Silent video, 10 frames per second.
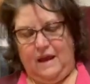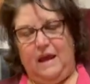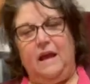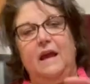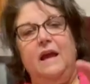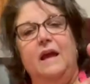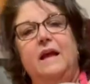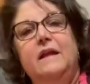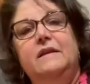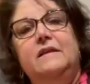
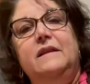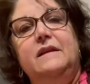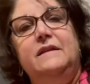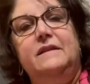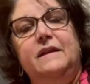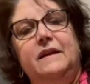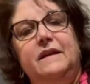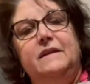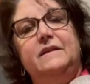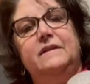And this
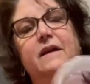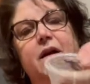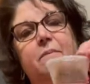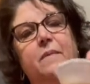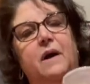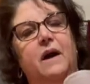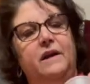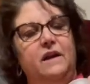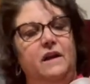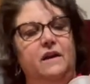is
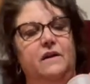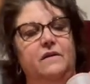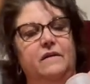onion.